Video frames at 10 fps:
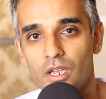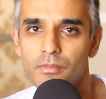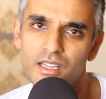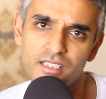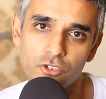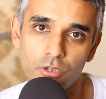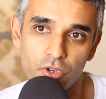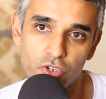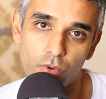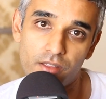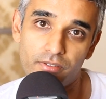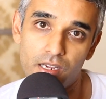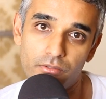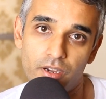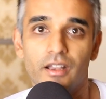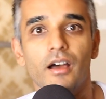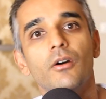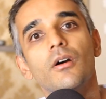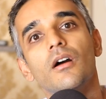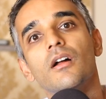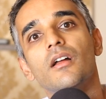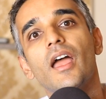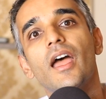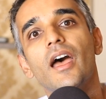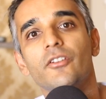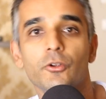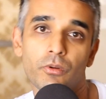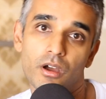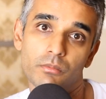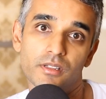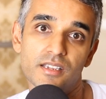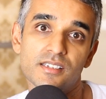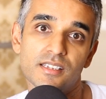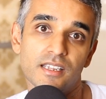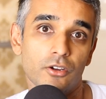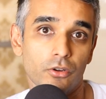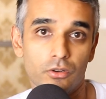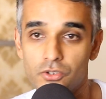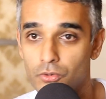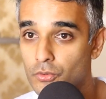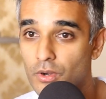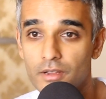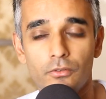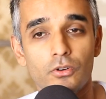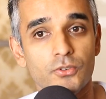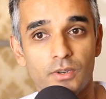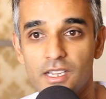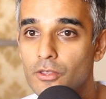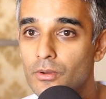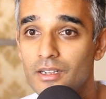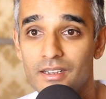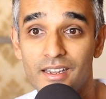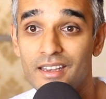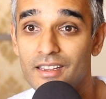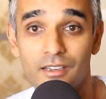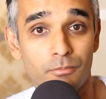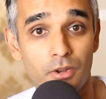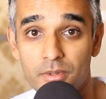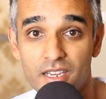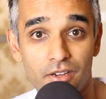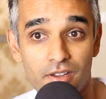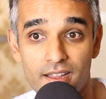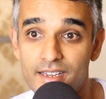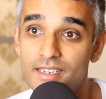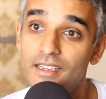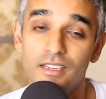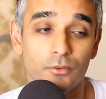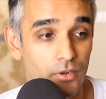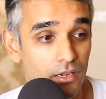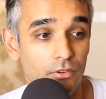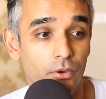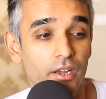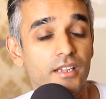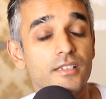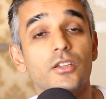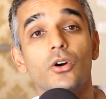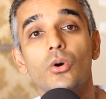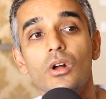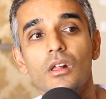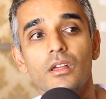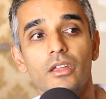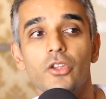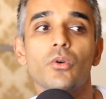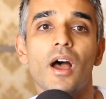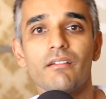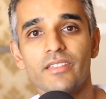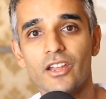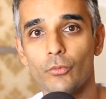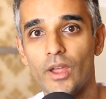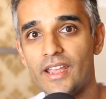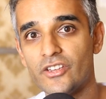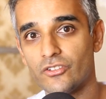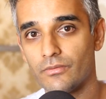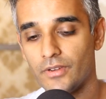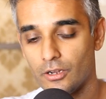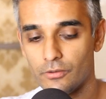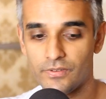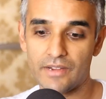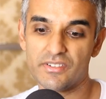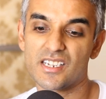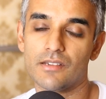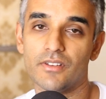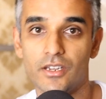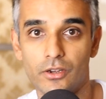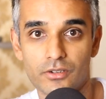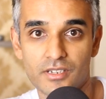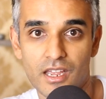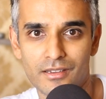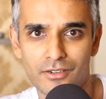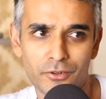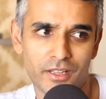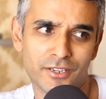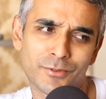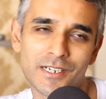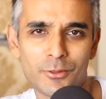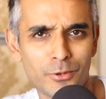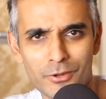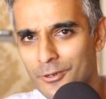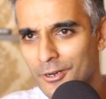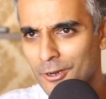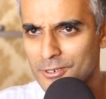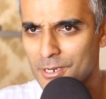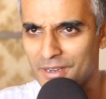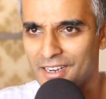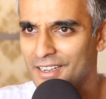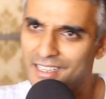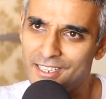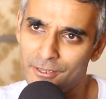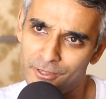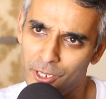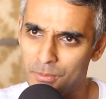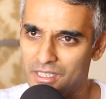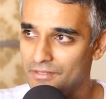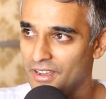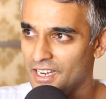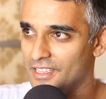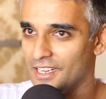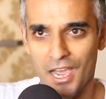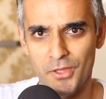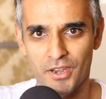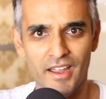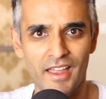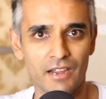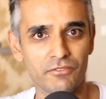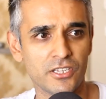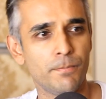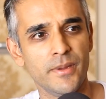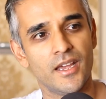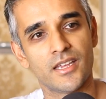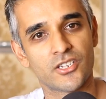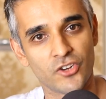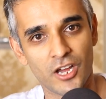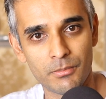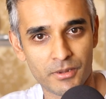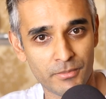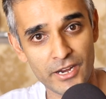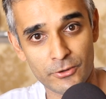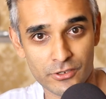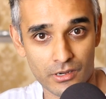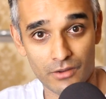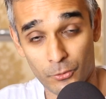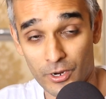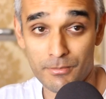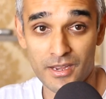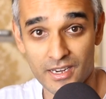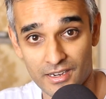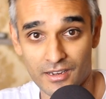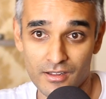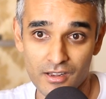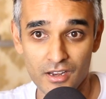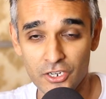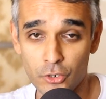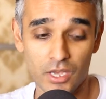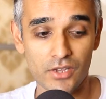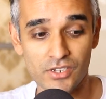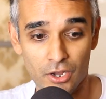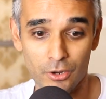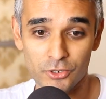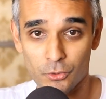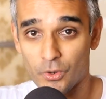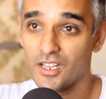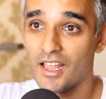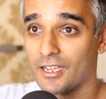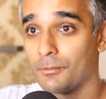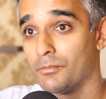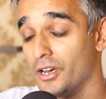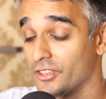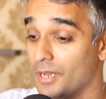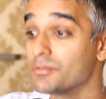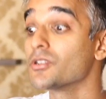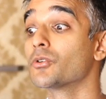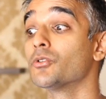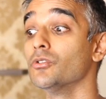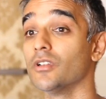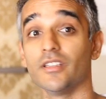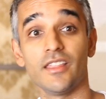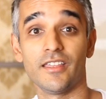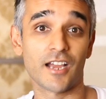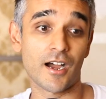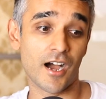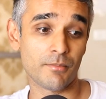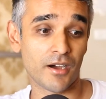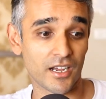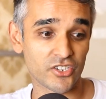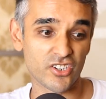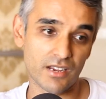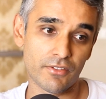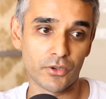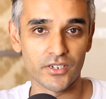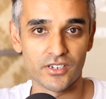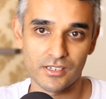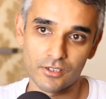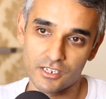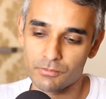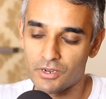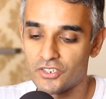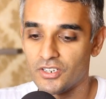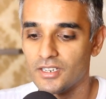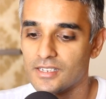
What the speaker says: Let's assume you're 25 right now. And you're probably seeing girls who are 24, 23 in India, probably down to 19, whatever, right? So you have that range of, you know, 5 to 7 years. And you're like 23-year-old girls. Oh, my God, they'll believe anything. Now that I have this BS job at Microsoft where I'm making $2,000 or 1 lakh a month, I'm so cool. And they think I'm hot shit, even though I just look at spreadsheets.